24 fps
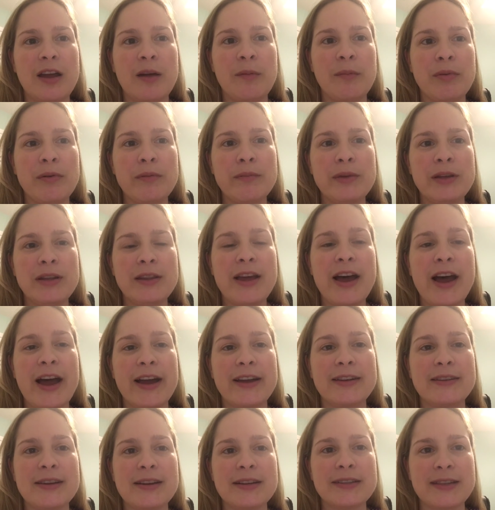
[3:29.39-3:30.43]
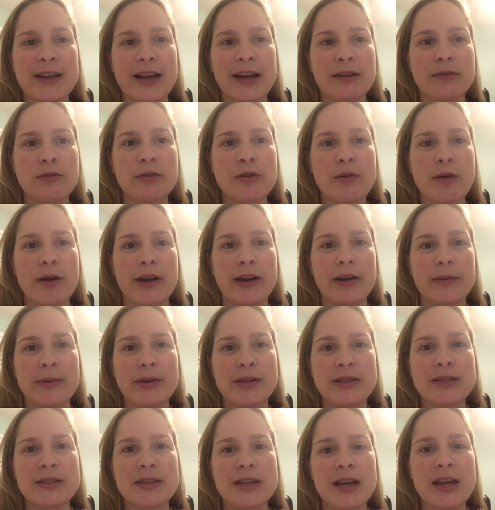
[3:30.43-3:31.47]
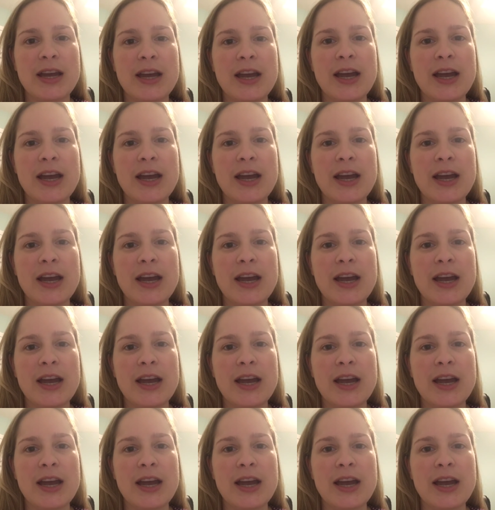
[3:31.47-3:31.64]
implement the HITECH Act requirements,